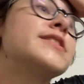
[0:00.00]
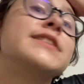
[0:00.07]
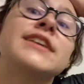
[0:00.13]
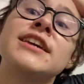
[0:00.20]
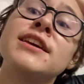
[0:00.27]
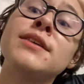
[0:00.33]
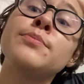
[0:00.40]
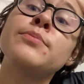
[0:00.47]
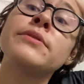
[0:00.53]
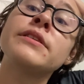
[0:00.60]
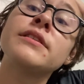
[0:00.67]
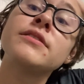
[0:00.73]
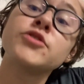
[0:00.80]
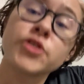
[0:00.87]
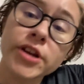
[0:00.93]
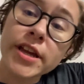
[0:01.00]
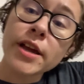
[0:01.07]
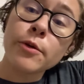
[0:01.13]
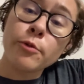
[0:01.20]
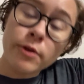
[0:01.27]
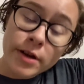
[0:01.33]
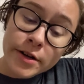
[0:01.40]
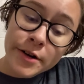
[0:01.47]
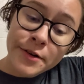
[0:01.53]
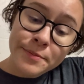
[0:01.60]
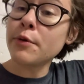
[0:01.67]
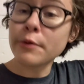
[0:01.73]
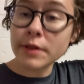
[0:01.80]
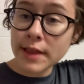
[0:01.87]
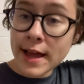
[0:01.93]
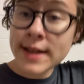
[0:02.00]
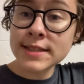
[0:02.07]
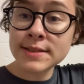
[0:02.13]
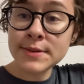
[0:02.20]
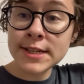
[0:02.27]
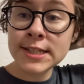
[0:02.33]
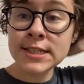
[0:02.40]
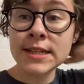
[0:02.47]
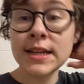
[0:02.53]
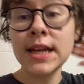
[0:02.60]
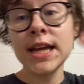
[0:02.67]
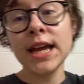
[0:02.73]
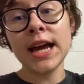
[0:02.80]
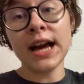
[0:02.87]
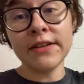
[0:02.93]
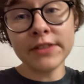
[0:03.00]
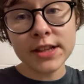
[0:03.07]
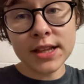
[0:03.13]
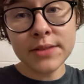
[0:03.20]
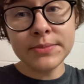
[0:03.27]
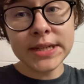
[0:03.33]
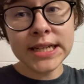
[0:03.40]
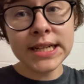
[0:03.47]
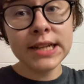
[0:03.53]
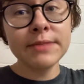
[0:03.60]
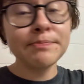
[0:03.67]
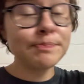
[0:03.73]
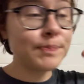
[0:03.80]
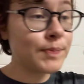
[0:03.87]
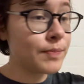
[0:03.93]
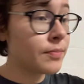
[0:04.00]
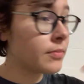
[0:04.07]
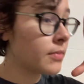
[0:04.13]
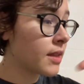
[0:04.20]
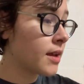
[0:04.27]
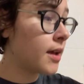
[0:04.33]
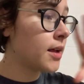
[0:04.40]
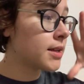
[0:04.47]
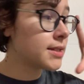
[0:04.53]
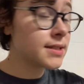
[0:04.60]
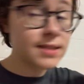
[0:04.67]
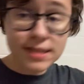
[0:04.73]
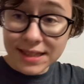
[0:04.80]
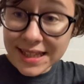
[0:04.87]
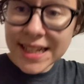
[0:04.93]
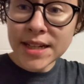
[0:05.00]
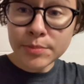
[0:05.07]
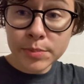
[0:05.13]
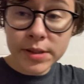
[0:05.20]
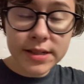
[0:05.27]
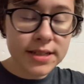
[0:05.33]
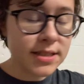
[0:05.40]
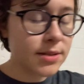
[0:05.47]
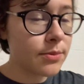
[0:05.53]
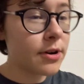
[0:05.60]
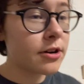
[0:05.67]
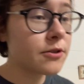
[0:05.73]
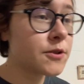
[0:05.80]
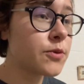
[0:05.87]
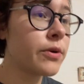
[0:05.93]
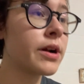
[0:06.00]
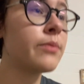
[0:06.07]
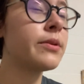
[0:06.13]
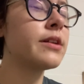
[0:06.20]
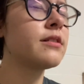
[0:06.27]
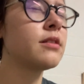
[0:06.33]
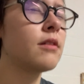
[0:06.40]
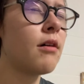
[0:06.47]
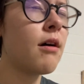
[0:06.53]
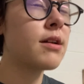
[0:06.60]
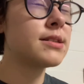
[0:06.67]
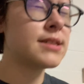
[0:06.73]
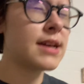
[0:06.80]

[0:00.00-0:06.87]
gonna keep drinking water, relax a bit, have a club meeting, sleep, because tomorrow's going to be a long